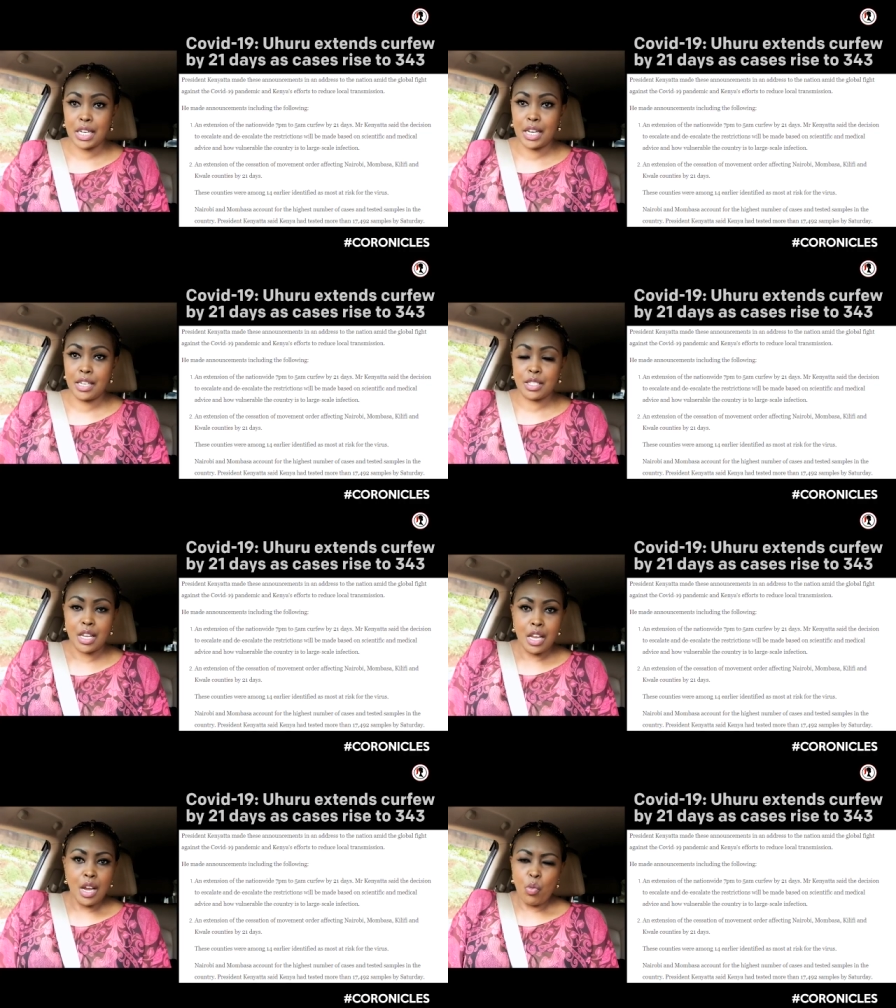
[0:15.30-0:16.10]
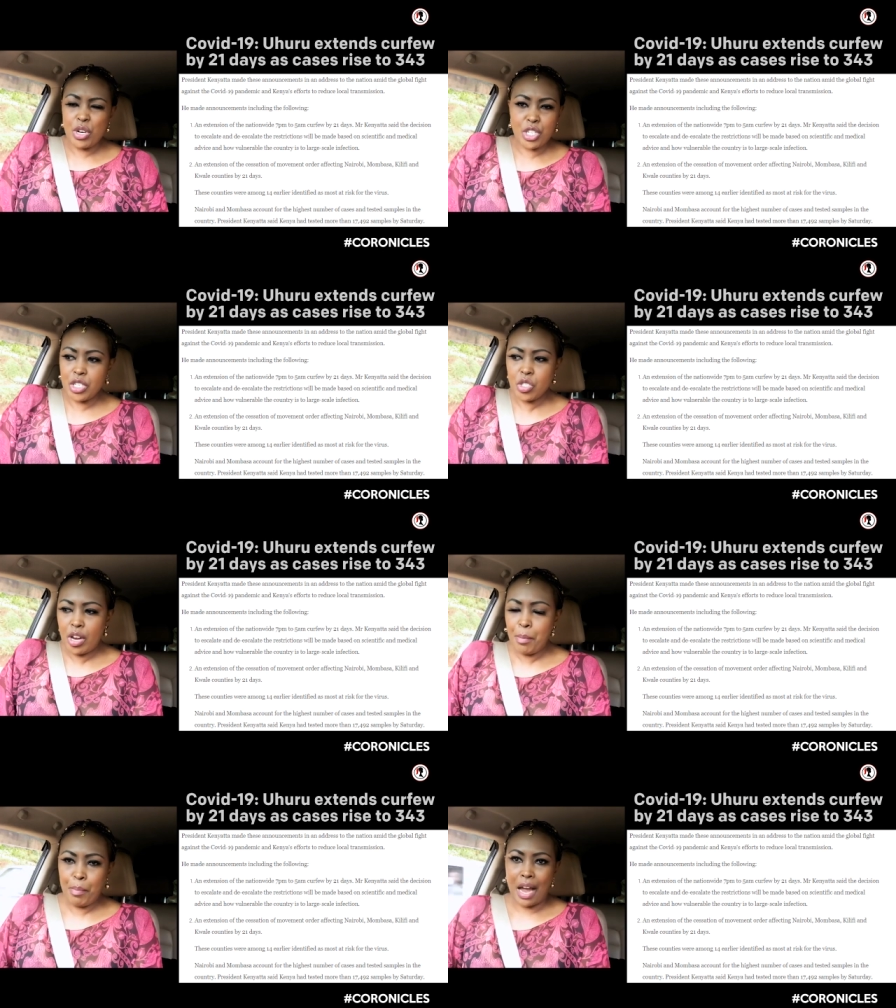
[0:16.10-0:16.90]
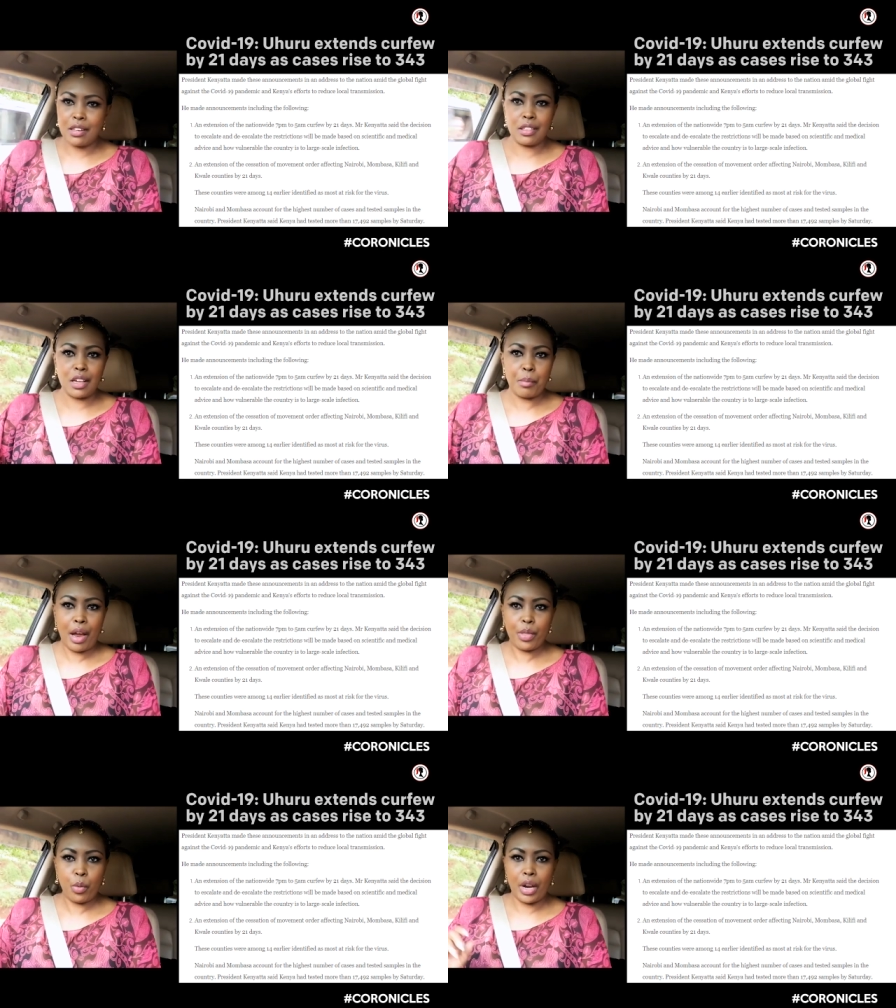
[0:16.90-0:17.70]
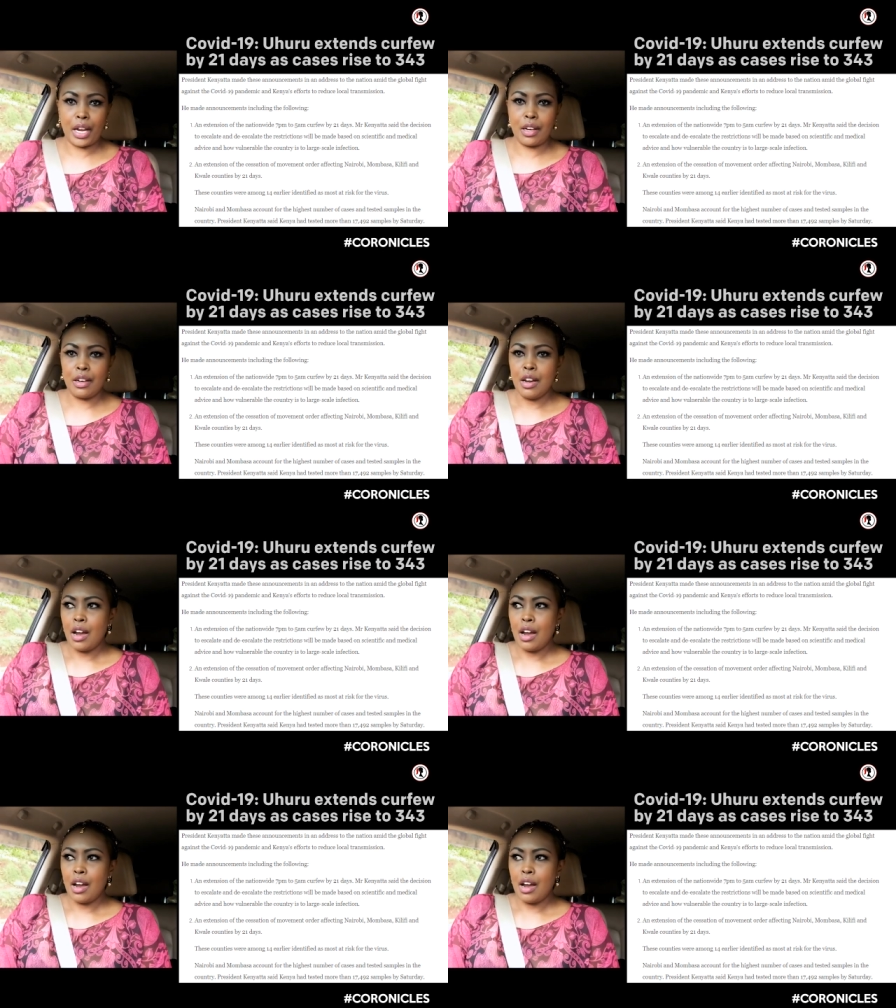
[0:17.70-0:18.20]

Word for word: days, which is not a bad thing, by the way.